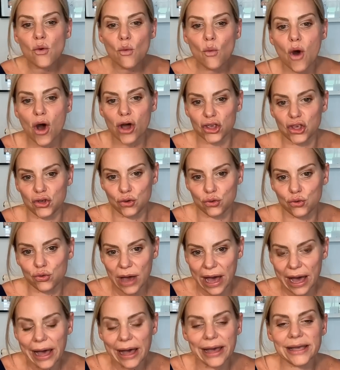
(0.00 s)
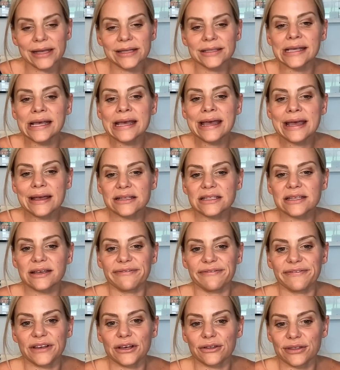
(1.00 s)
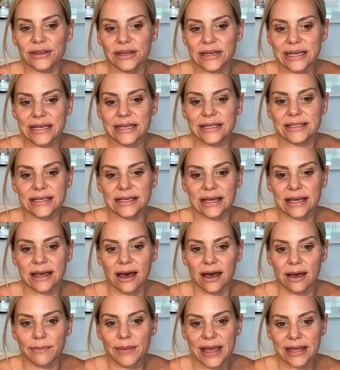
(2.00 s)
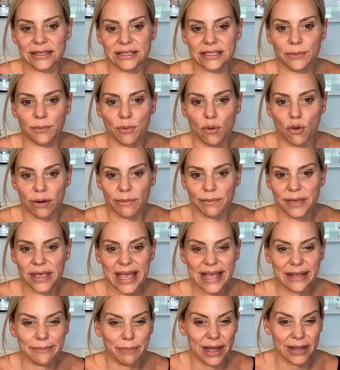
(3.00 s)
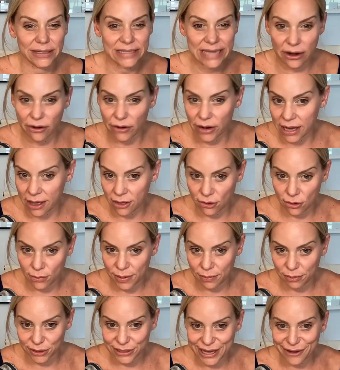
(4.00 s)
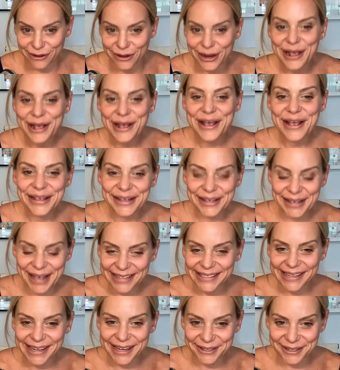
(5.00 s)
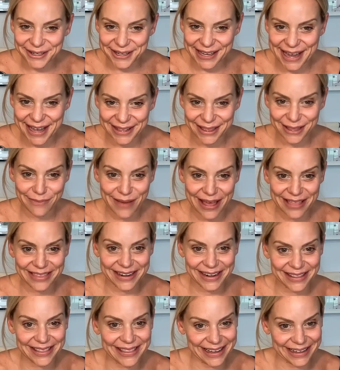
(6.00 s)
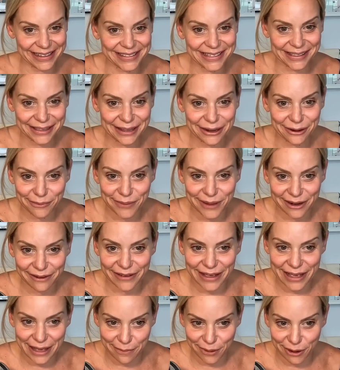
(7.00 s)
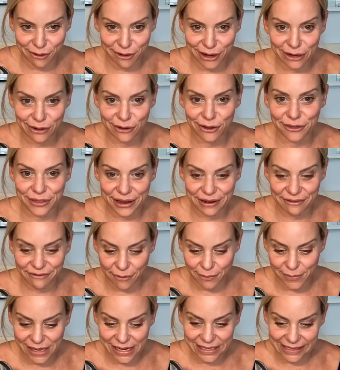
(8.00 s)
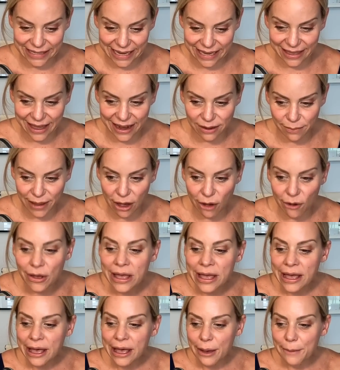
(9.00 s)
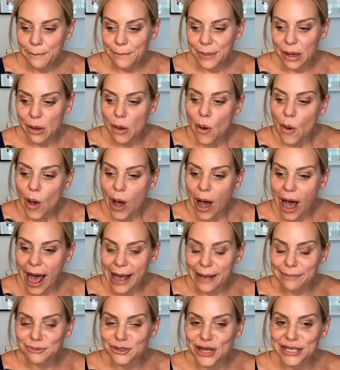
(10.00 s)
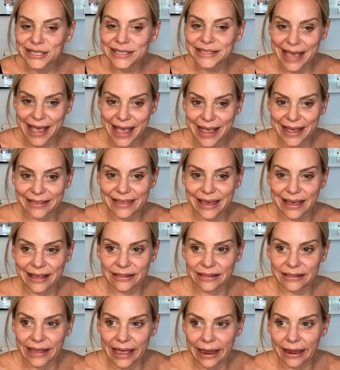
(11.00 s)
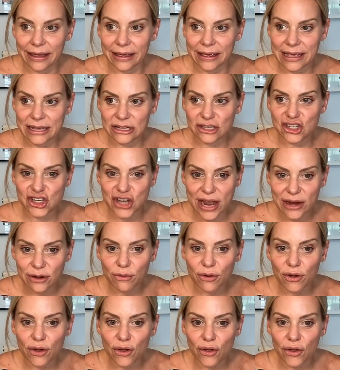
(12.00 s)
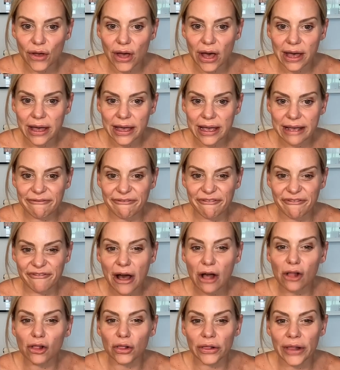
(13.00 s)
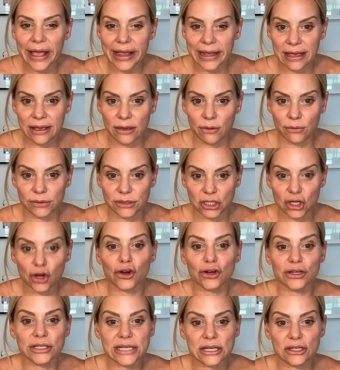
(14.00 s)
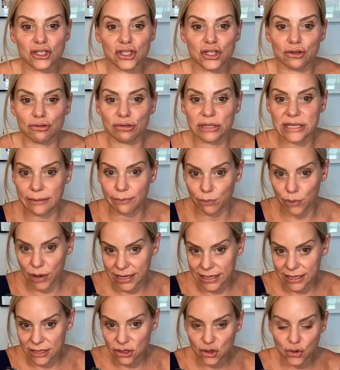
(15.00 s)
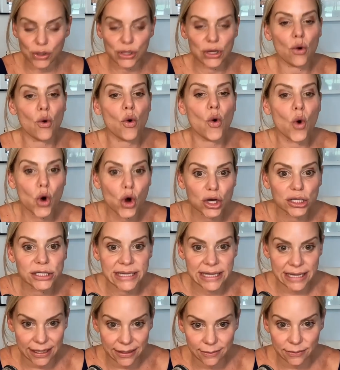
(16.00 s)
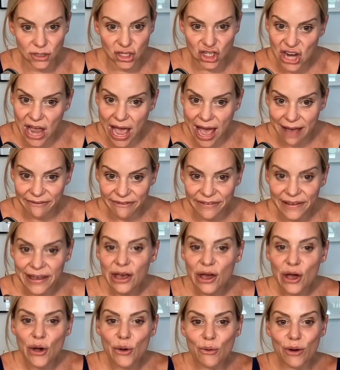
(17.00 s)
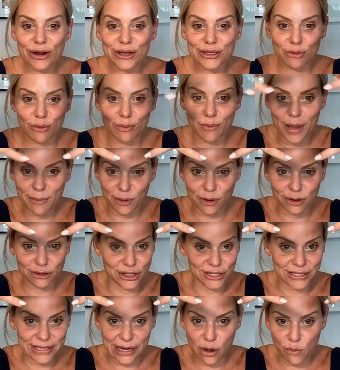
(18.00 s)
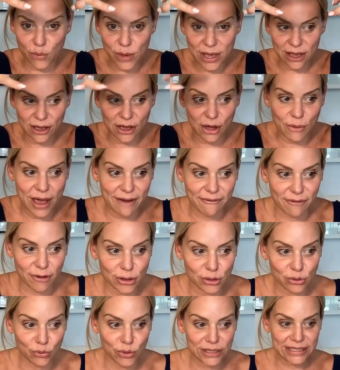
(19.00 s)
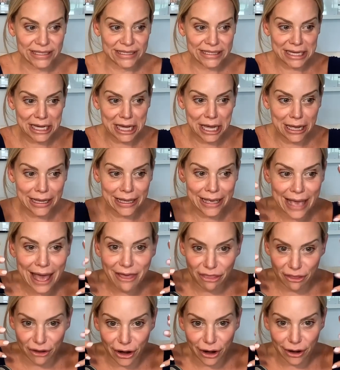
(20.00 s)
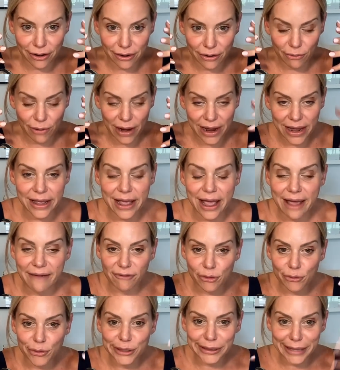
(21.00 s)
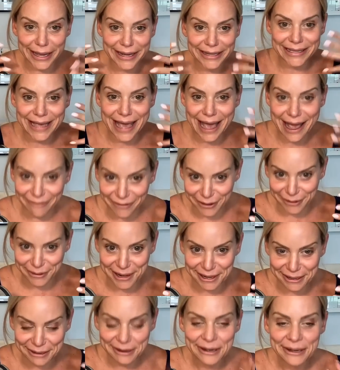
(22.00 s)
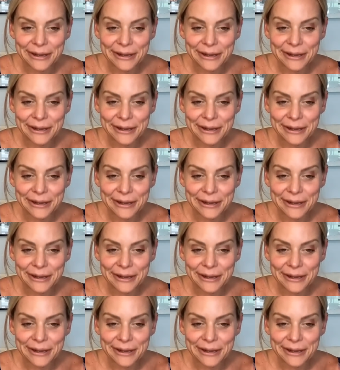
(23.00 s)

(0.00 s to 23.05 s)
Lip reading: want you guys to feel the need to come and support me by tearing other people down. Yes, I understand the Bethenny thing is a little bit of a hypocritical thing for me to say that about, but I'm just saying that, like, in general, it felt like it turned into Team Brandy and Julie or Team Jeff. Whereas remember, just like a week ago, everyone was together, right? Everyone liked everyone.